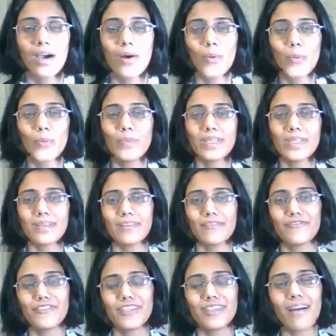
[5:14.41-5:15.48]
Oh,
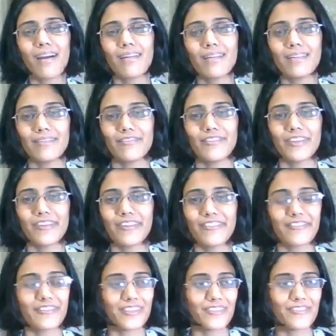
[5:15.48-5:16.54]
we are, we
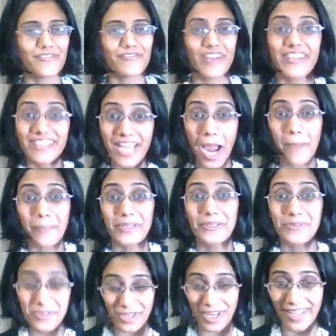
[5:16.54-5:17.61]
are uh, very happy
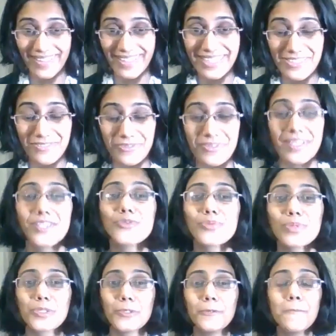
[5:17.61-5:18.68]
to share these things
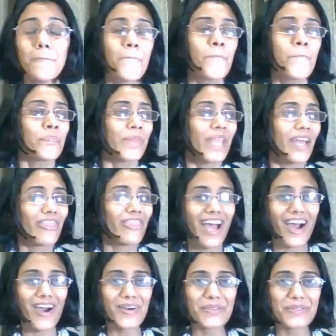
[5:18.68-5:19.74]
with you.
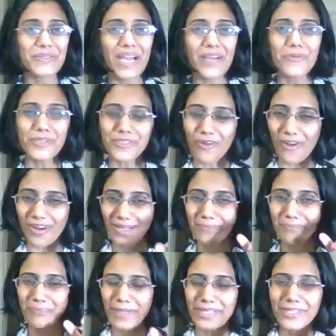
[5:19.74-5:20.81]
Now, I would talk
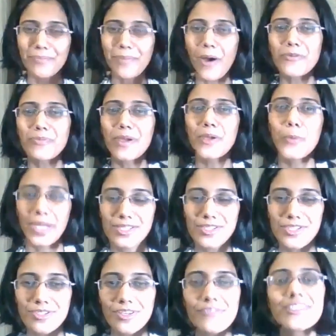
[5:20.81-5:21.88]
a bit about my
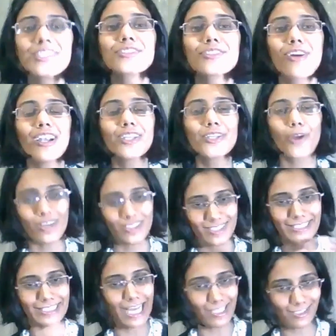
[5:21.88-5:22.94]
venture, which is called
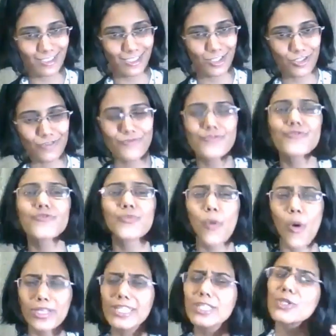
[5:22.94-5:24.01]
Toxin Taxation, which was
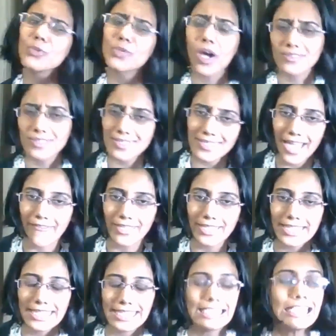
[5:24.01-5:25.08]
born in two thousand
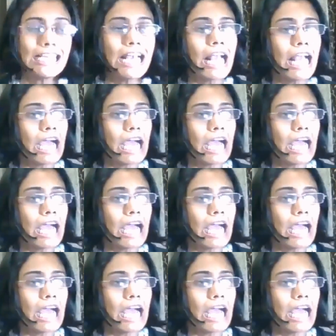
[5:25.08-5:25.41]
seventeen.